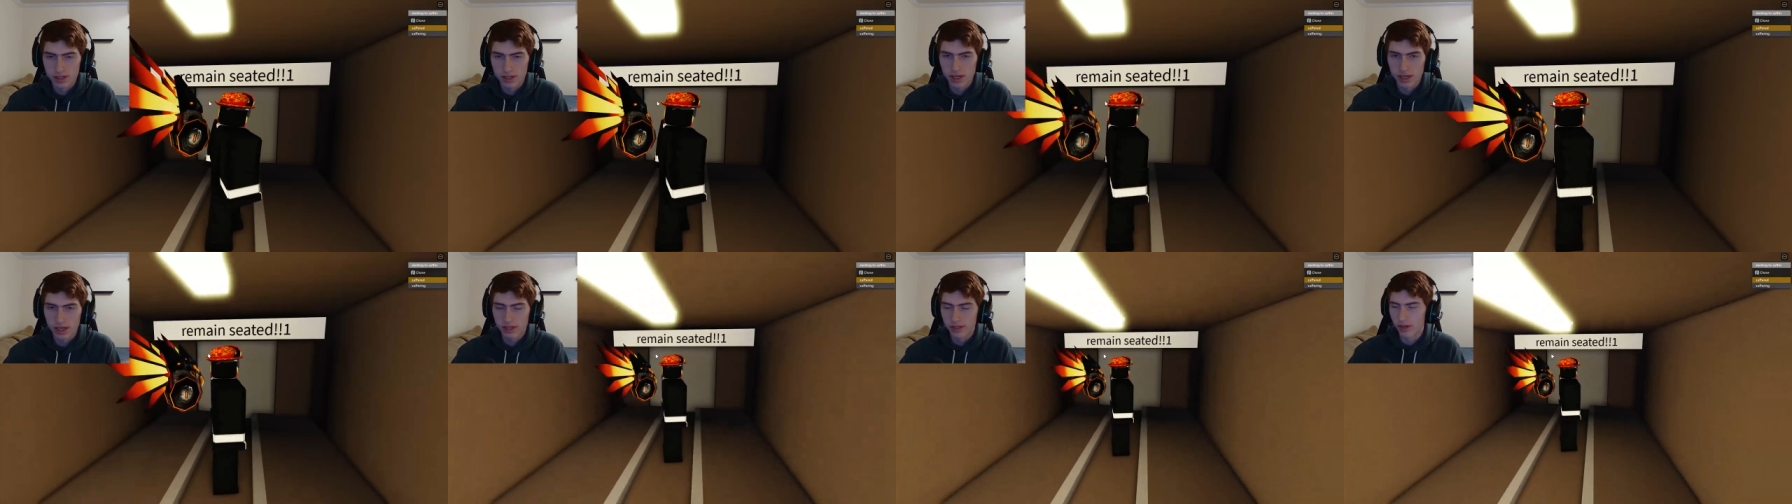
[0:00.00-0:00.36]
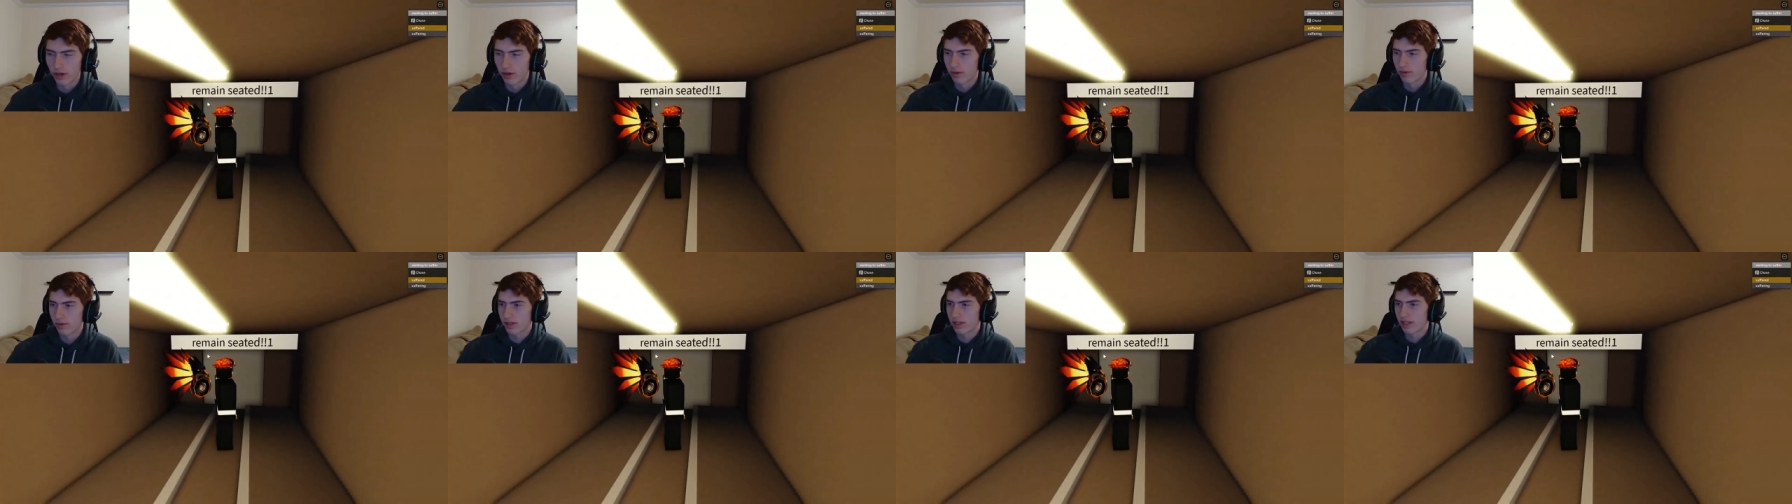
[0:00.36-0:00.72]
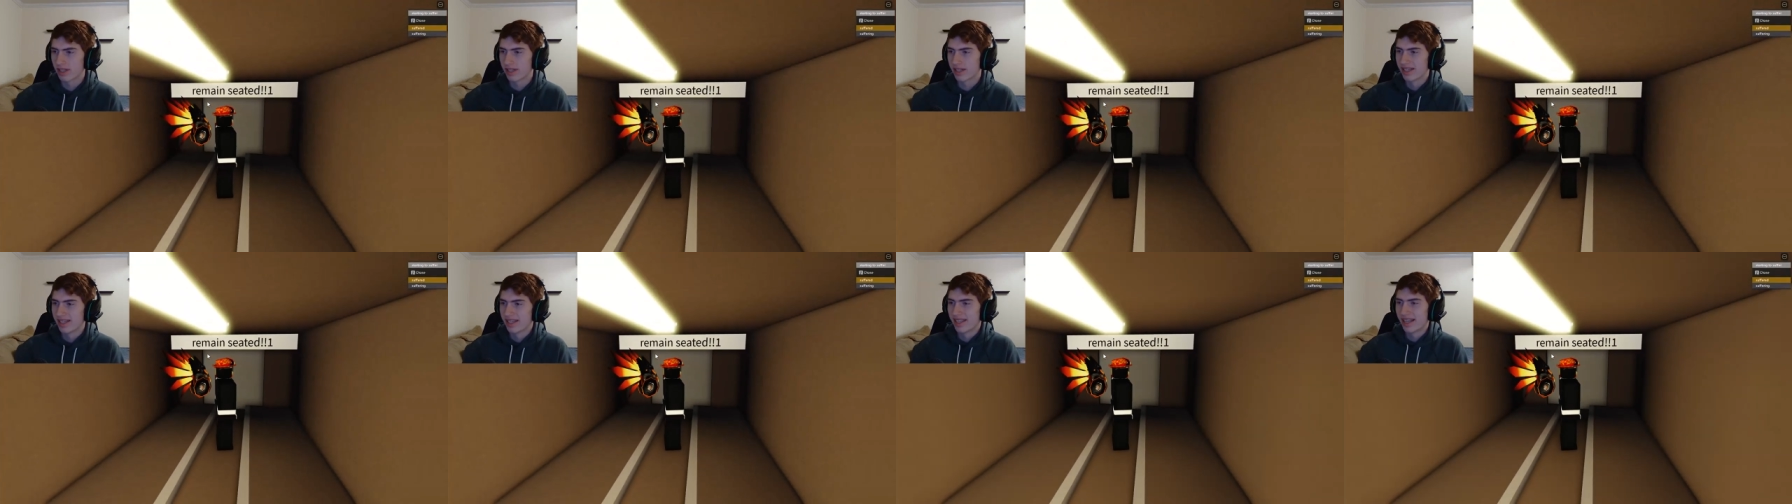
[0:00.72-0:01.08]
I
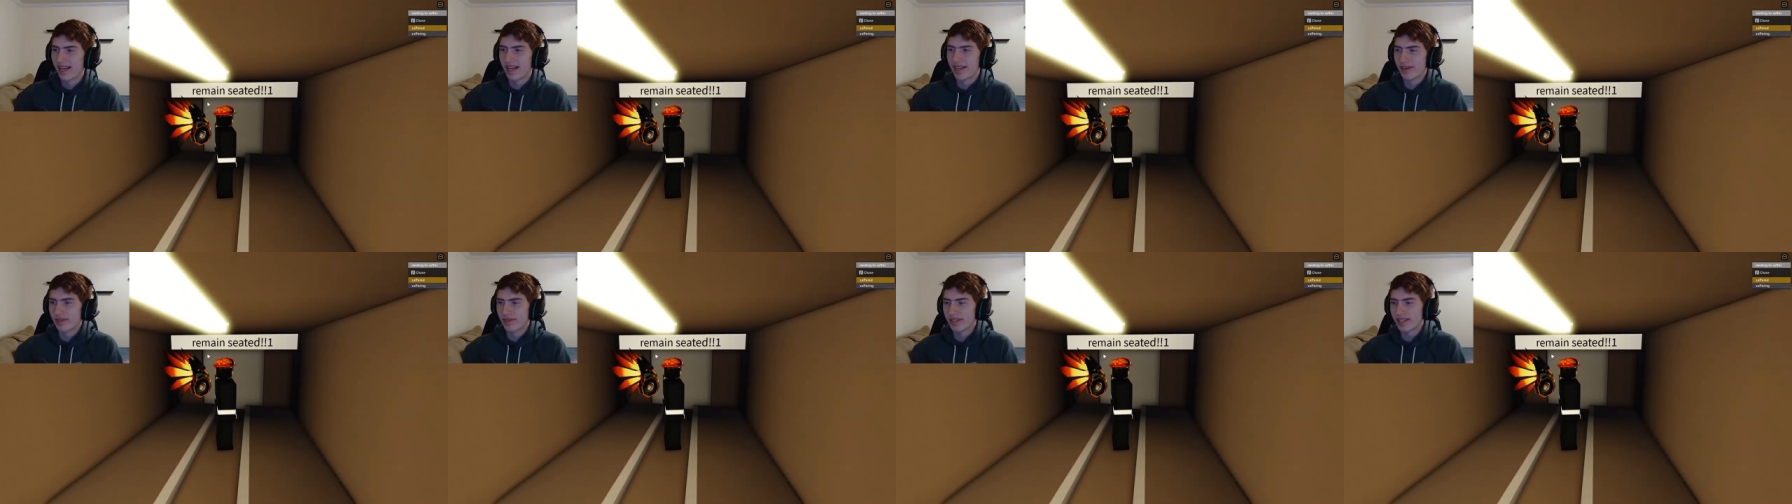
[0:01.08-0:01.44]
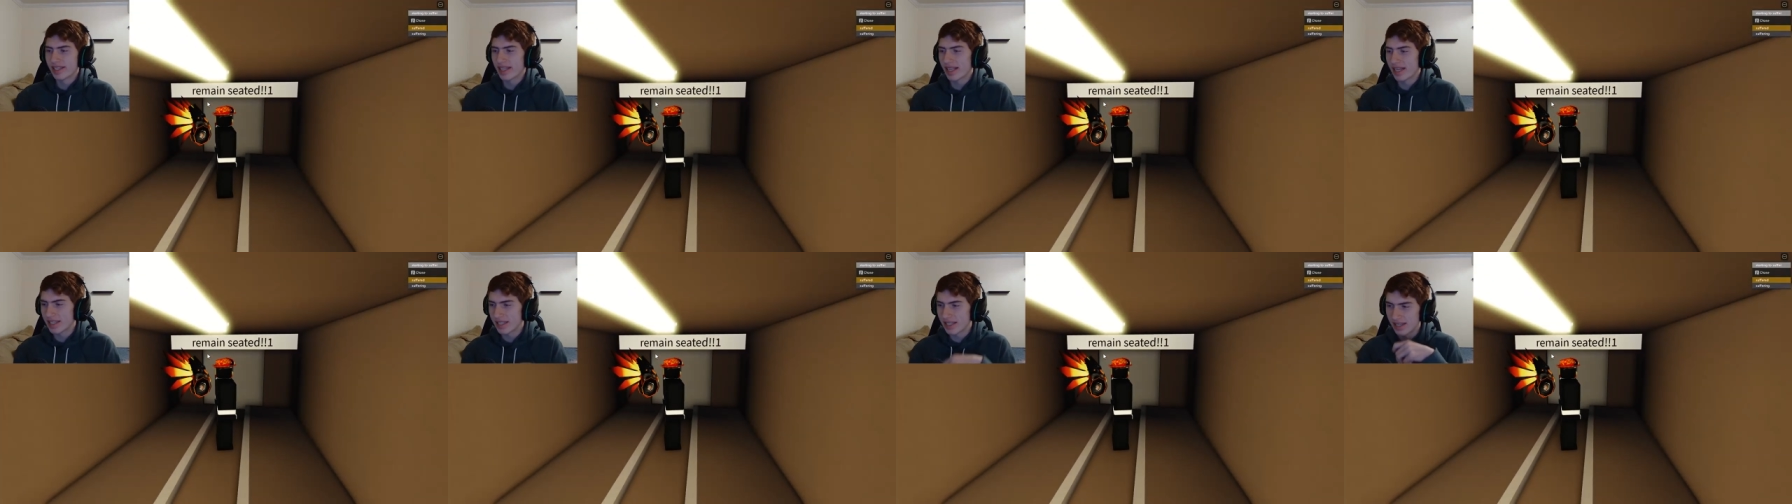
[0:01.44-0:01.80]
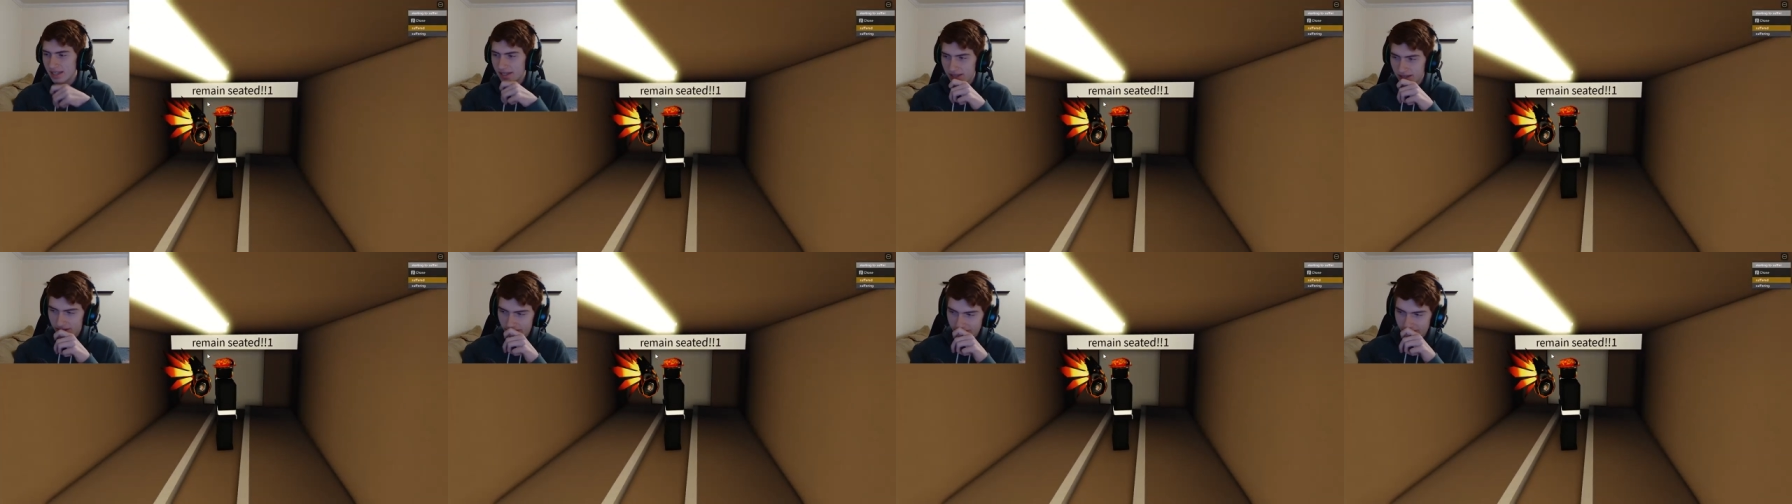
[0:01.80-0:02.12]
don't. I don't think that's a,